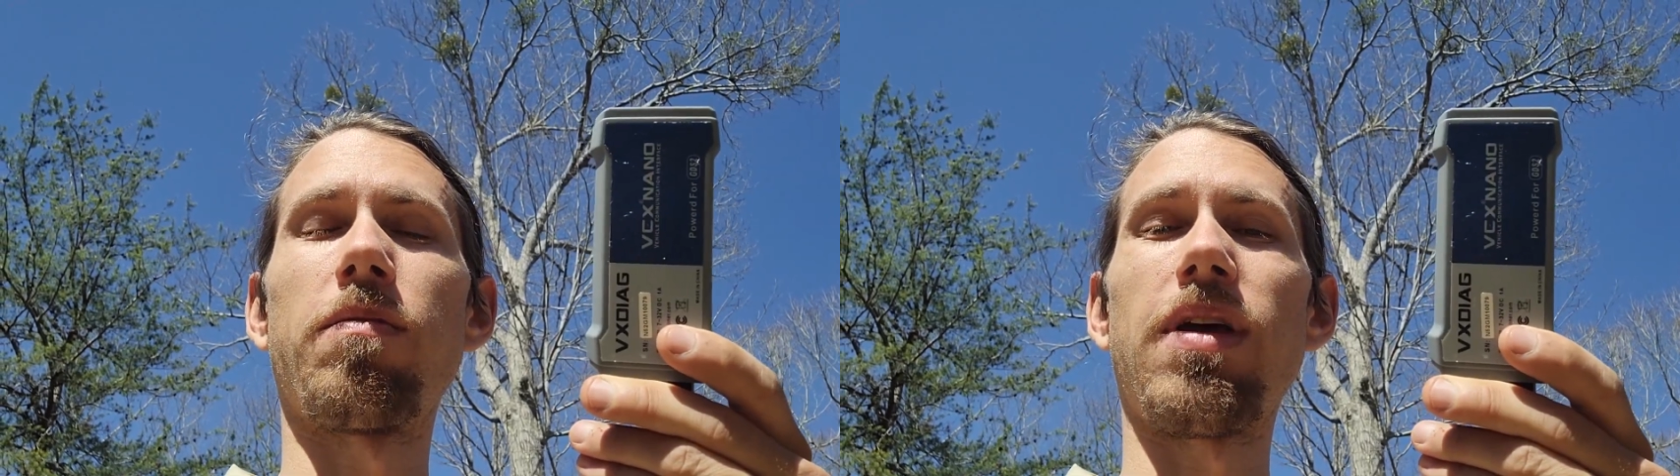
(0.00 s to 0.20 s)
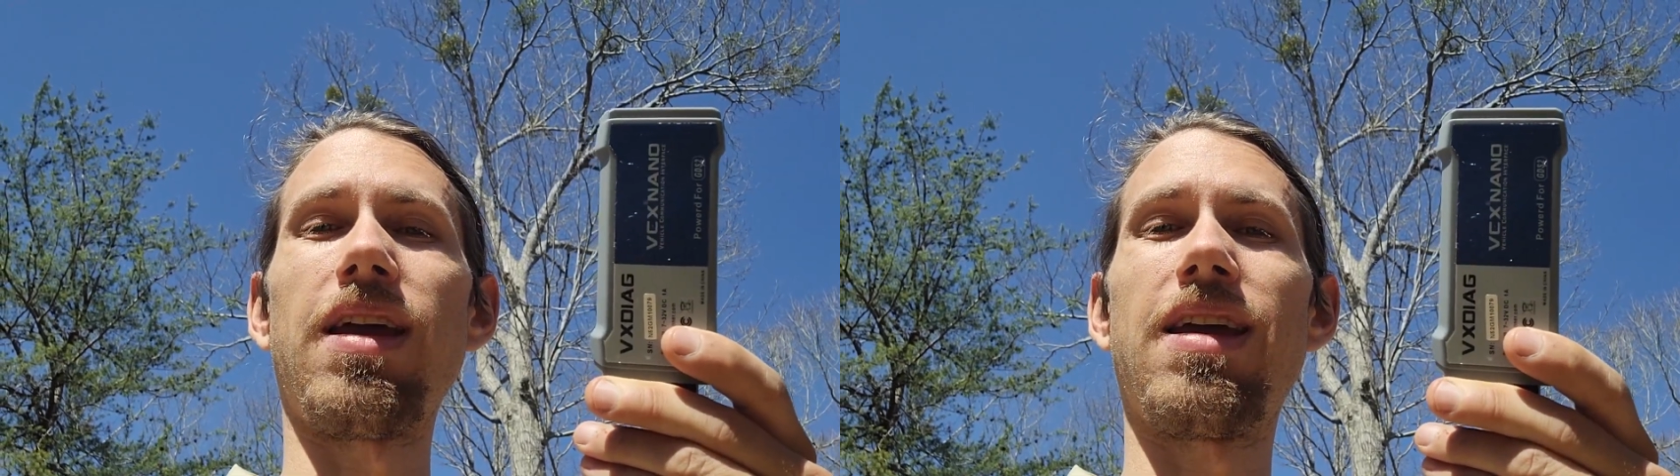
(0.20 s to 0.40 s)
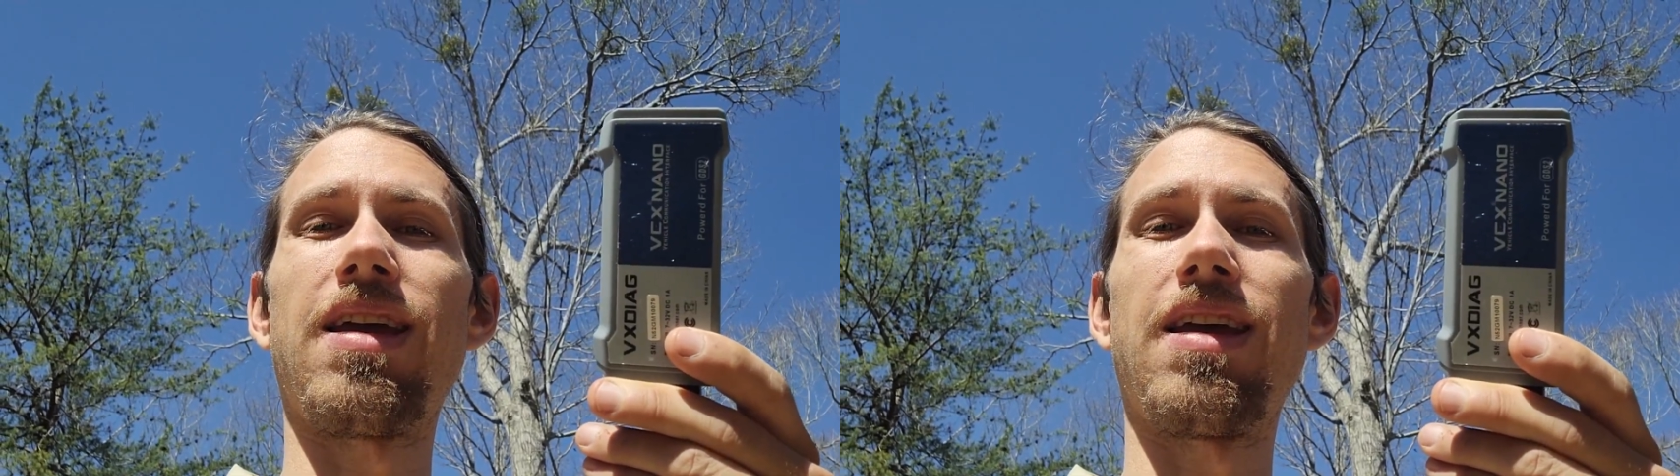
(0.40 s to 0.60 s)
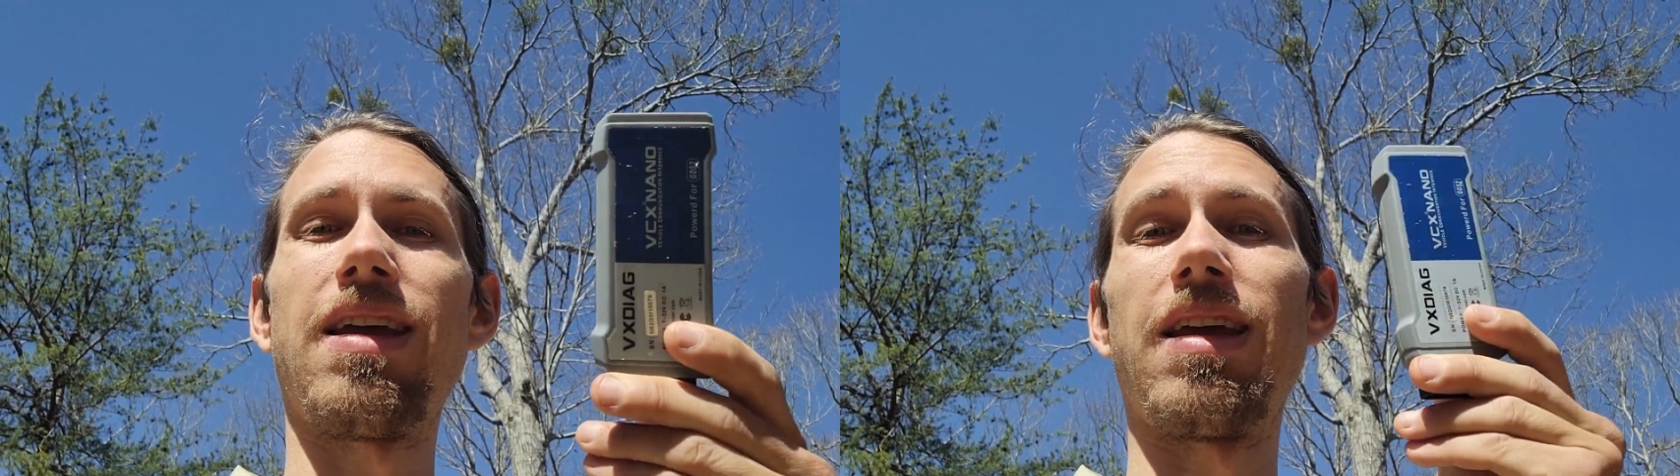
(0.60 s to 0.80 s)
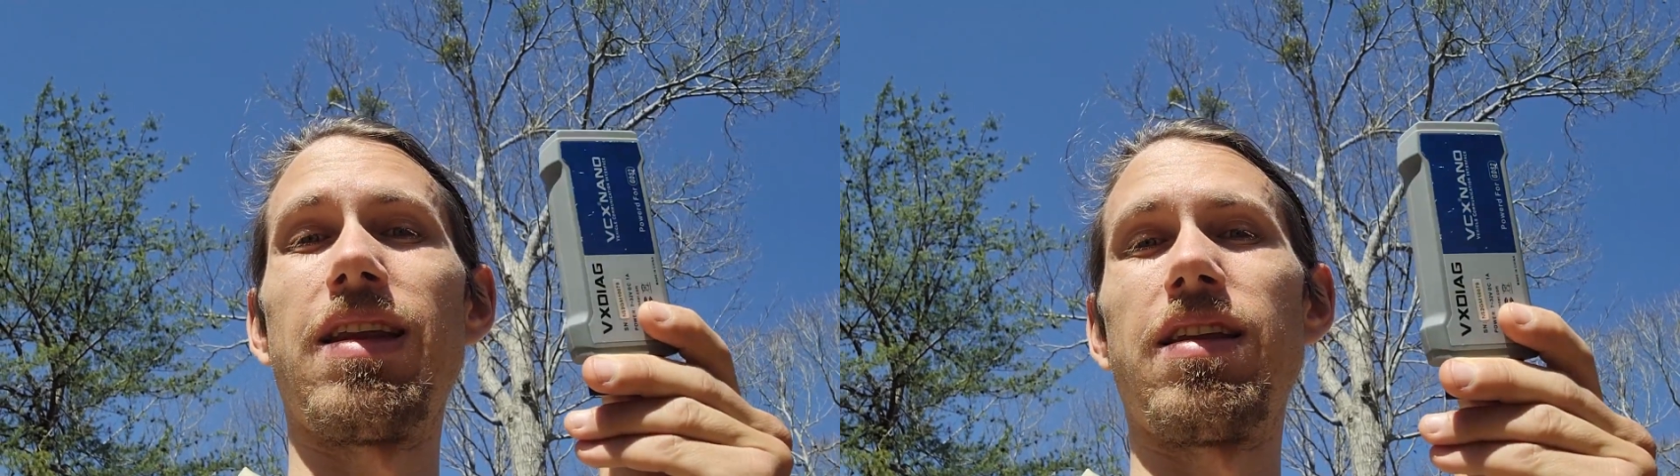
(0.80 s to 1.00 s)
me,
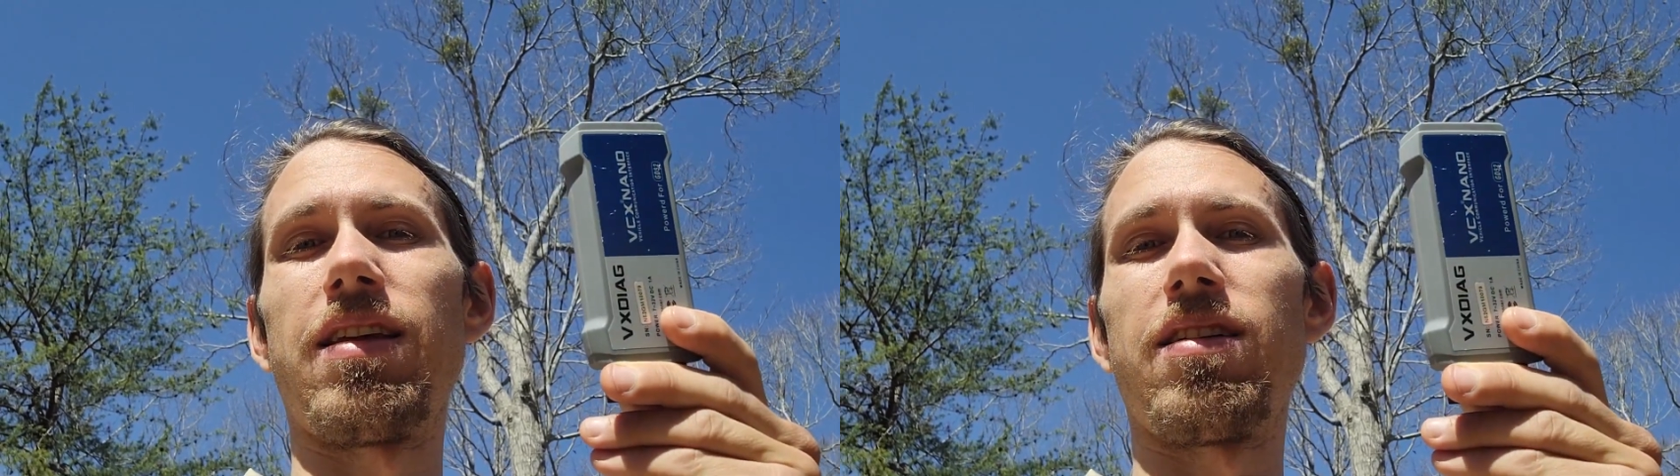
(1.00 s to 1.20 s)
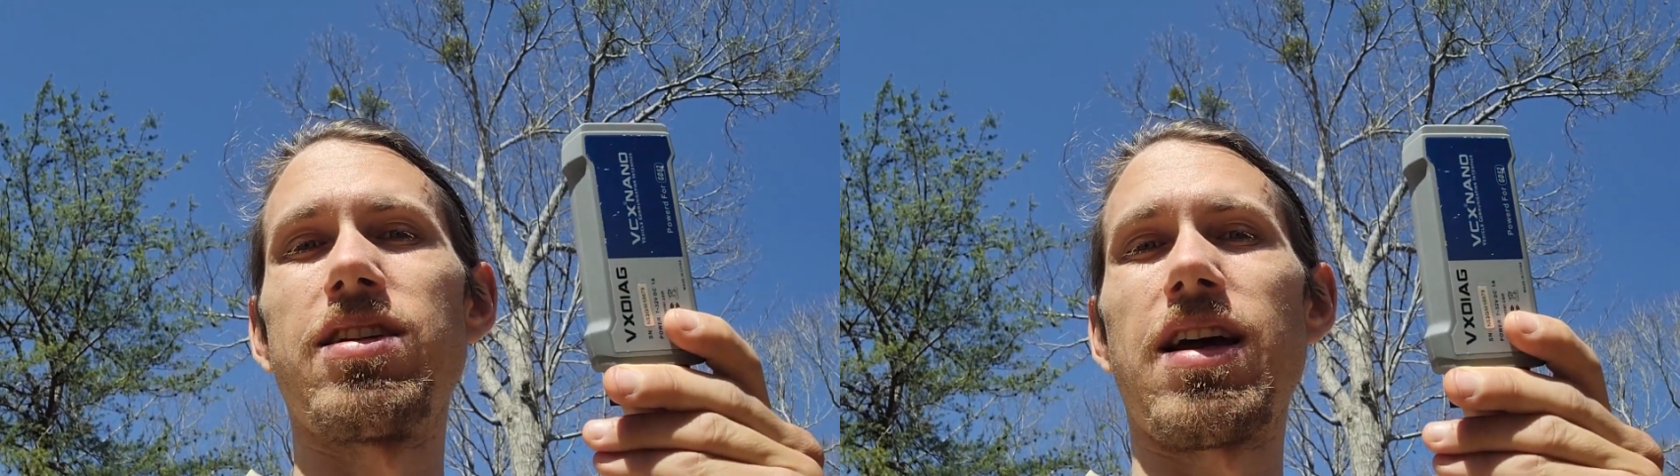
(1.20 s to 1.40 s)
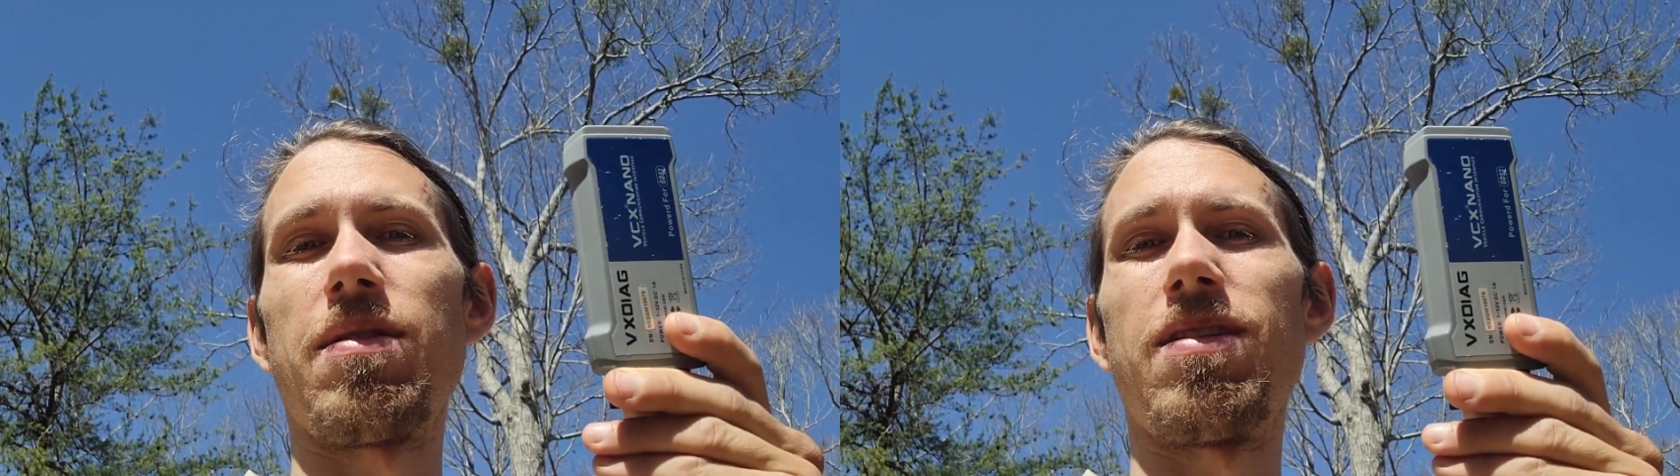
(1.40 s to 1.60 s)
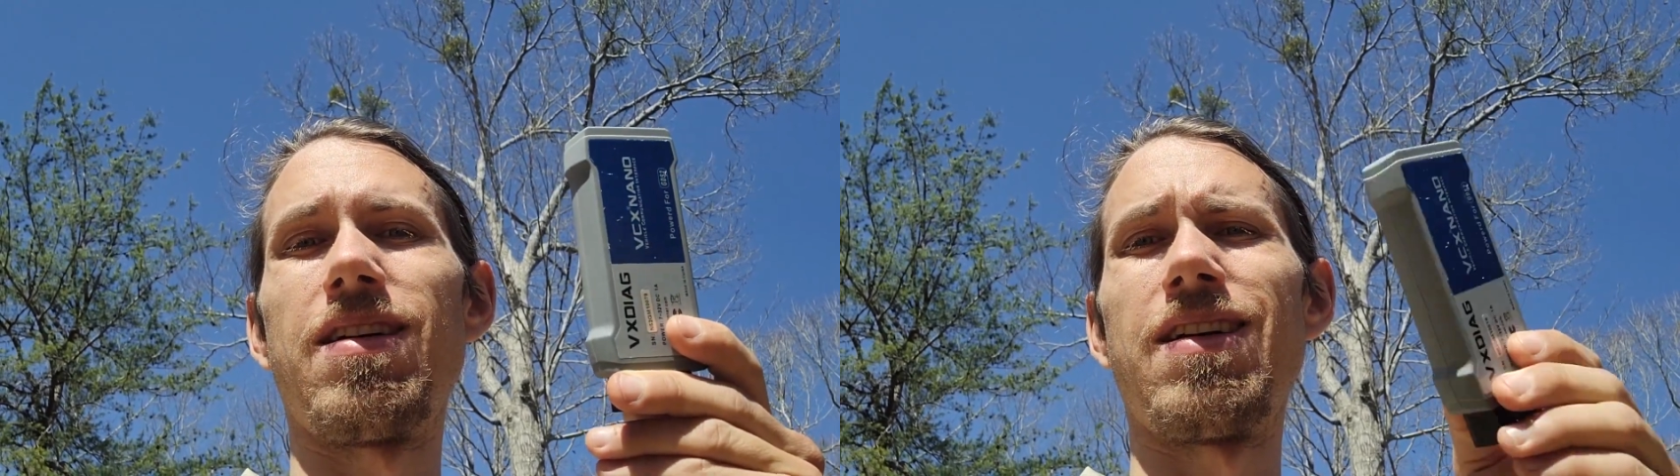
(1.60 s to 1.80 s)
and it did a good job.